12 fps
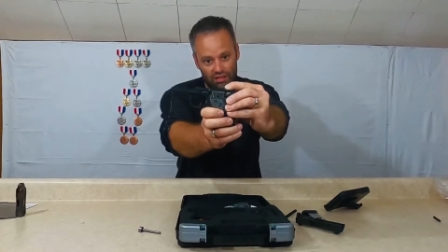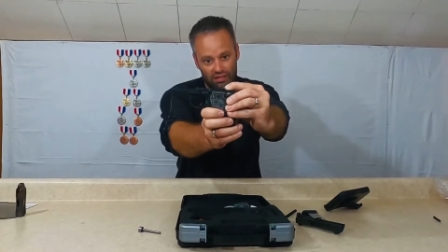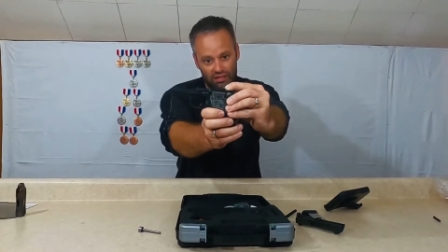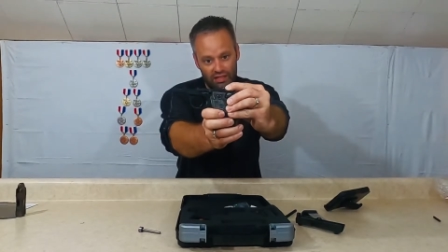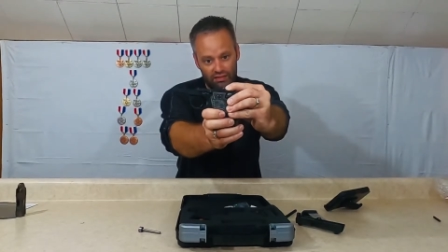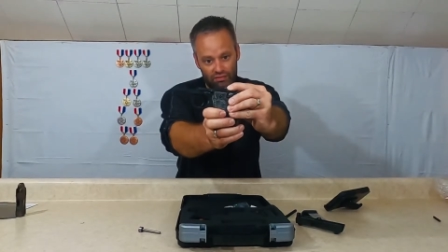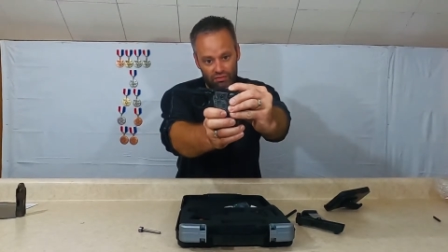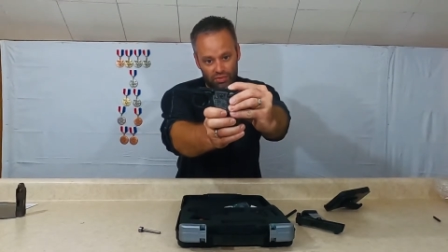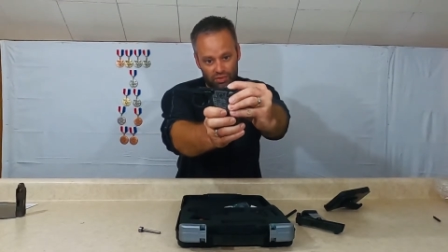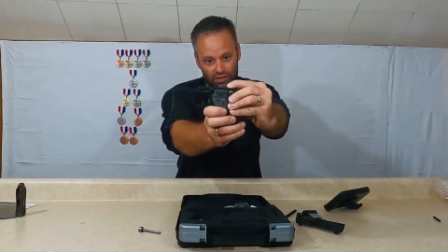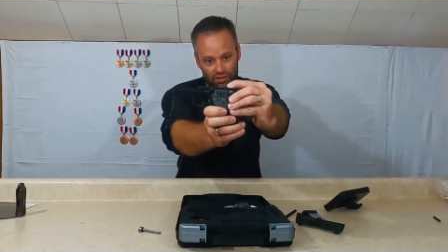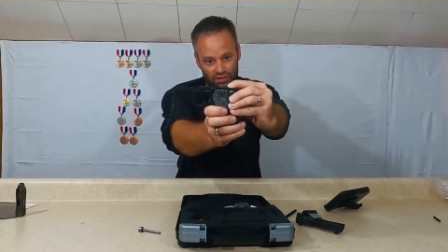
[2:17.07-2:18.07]
Couldn't even
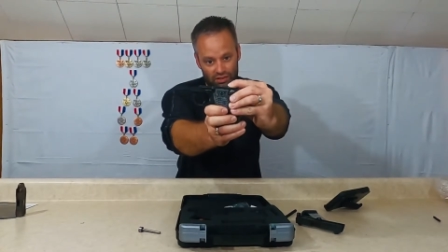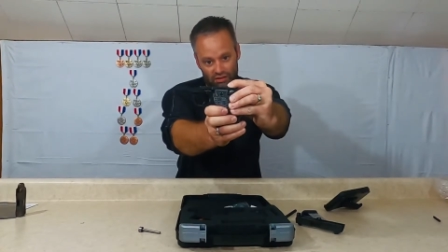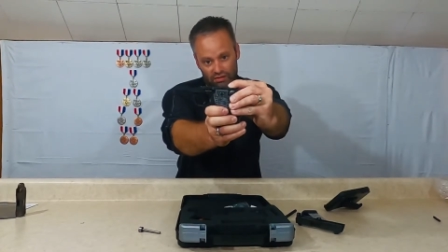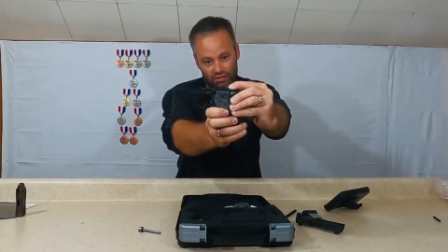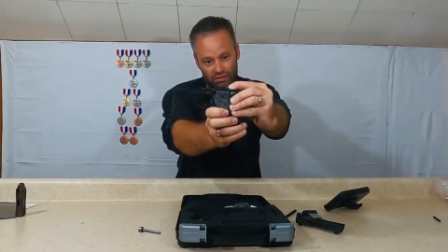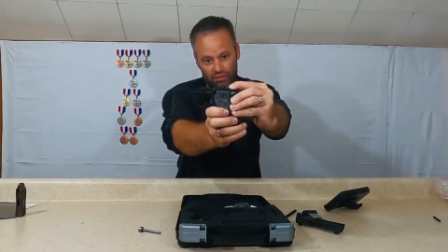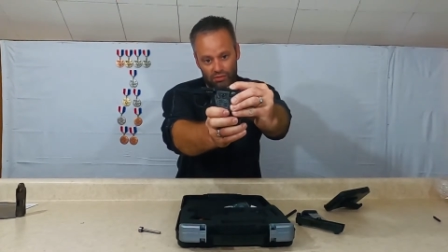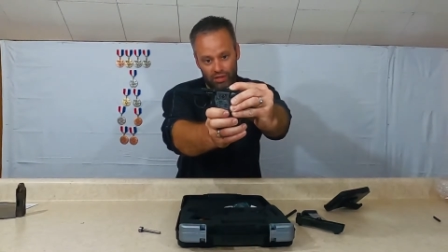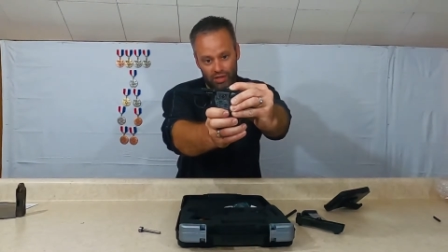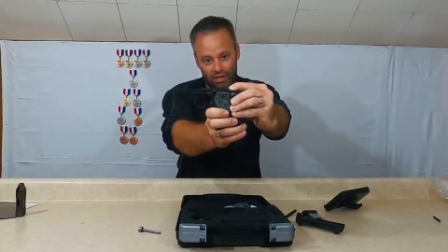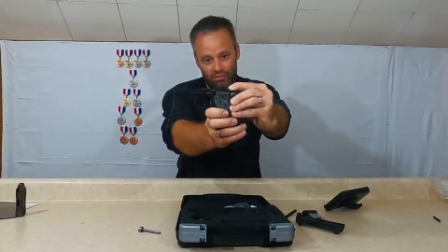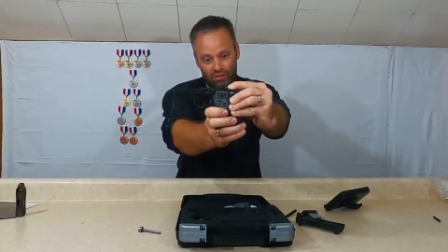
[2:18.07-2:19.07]
push it. No
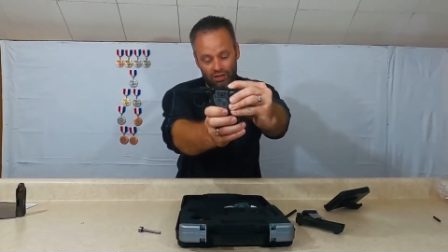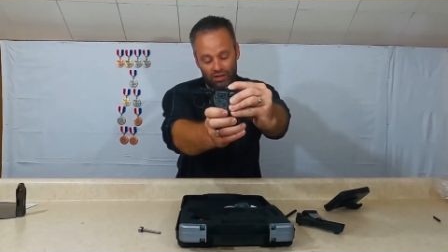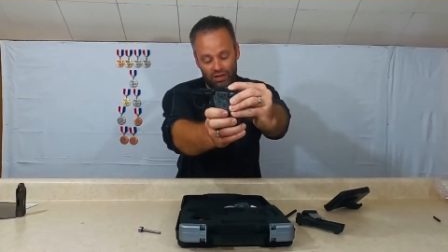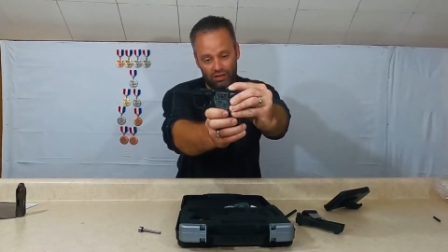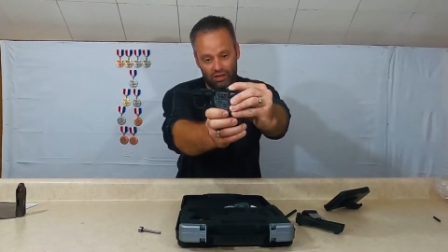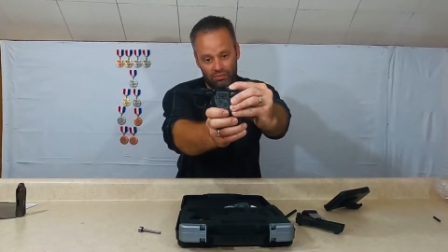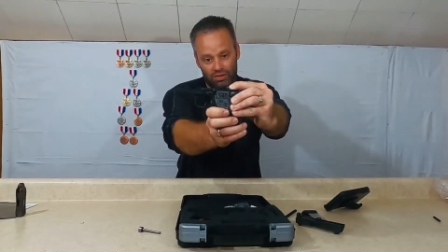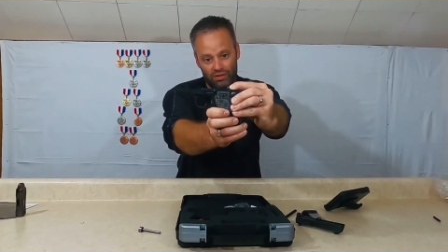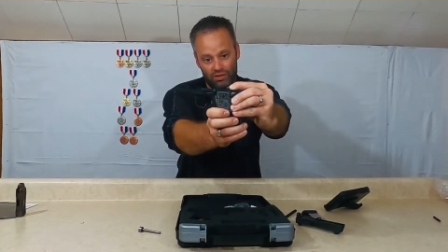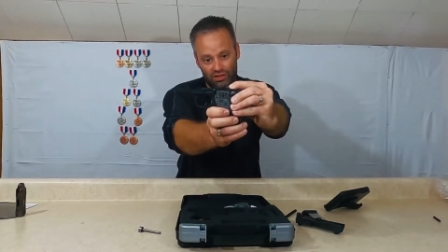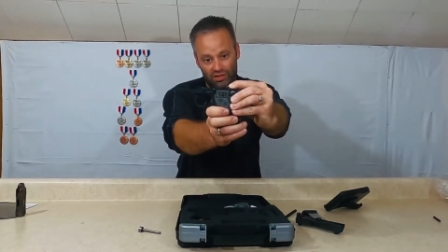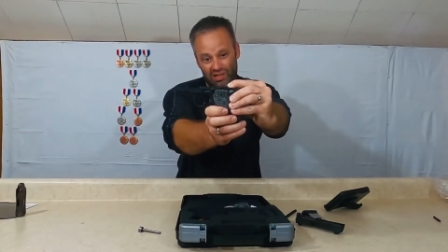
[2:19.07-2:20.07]
matter how hard I
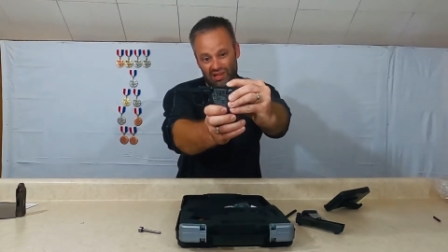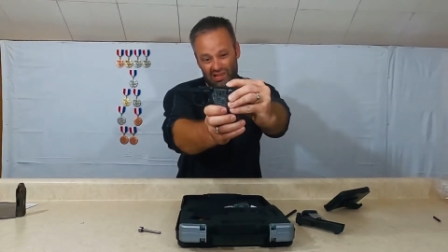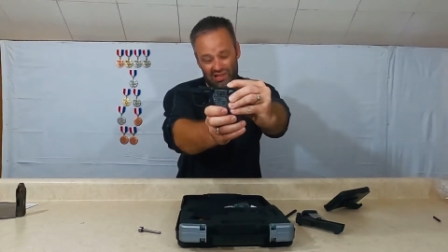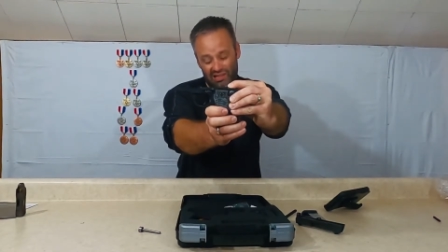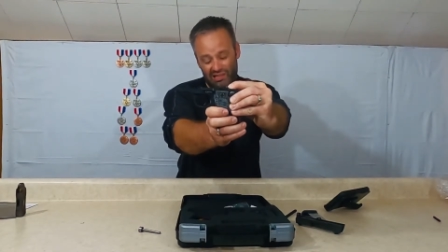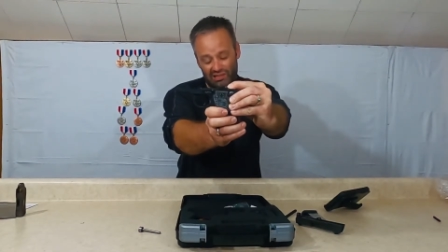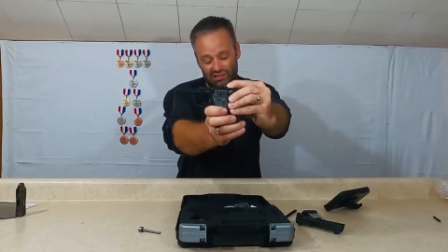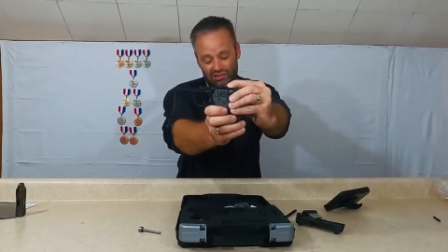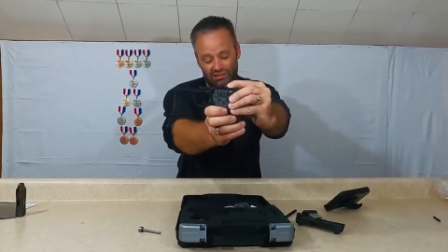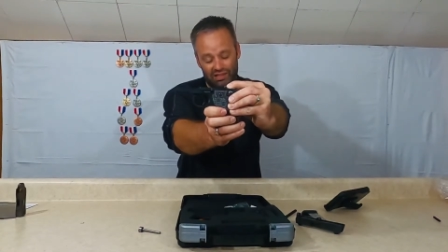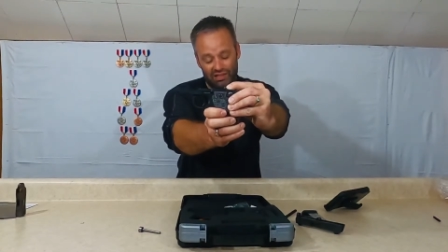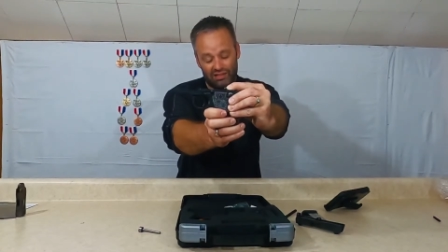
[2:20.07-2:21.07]
pushed, I
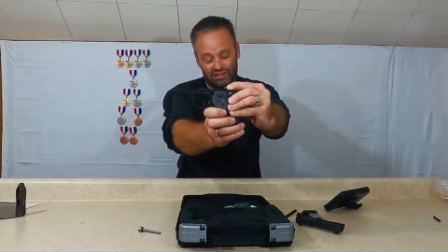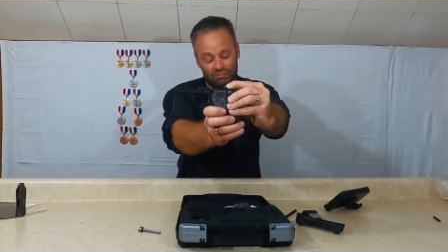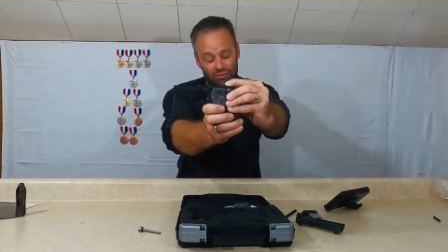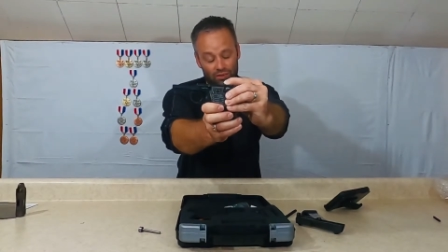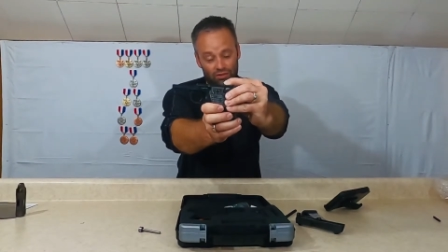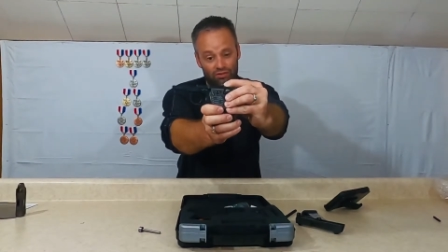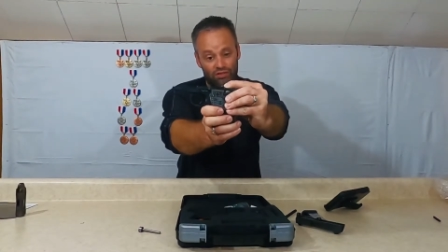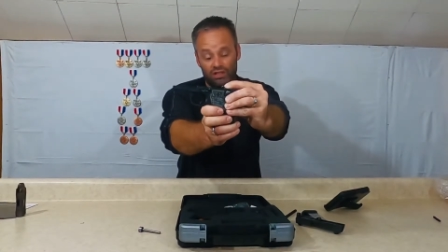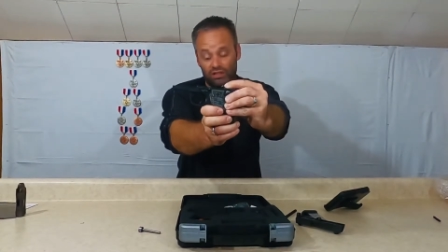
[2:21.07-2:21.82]
couldn't get it to move.